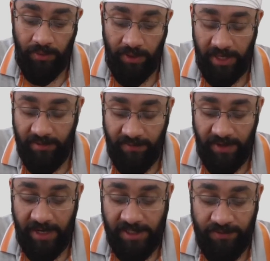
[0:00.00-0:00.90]
you know
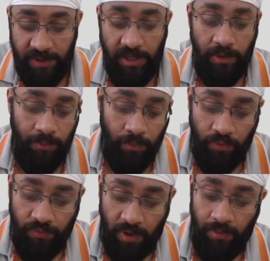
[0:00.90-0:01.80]
clarified as we
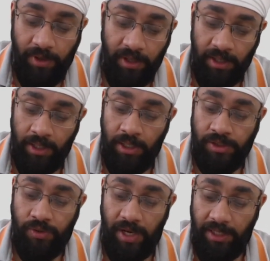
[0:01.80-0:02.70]
move forward
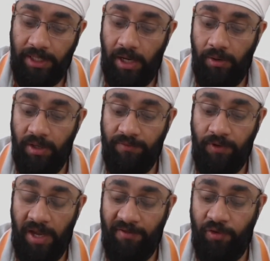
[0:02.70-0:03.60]
so right now
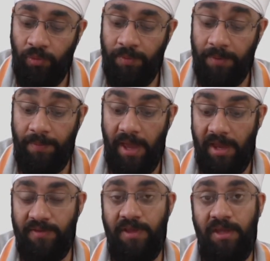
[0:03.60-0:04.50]
if you have to
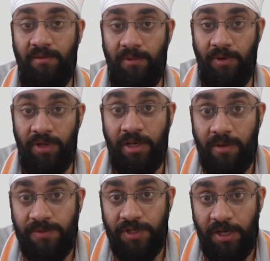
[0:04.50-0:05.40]
prepare the you know
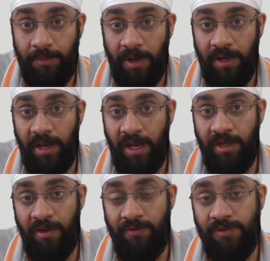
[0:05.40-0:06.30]
income statement
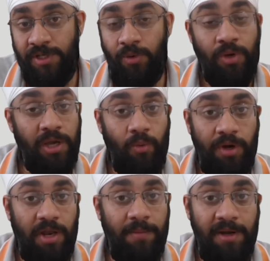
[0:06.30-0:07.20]
and you have to say okay
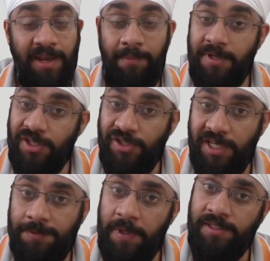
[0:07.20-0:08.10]
what are my
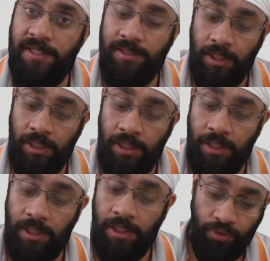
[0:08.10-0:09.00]
depreciation expenses
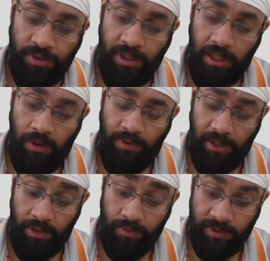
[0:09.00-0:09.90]
you go to this account
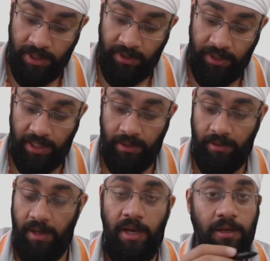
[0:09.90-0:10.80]
and you say
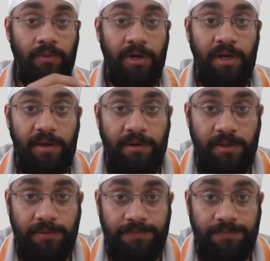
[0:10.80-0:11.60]
10 and you are done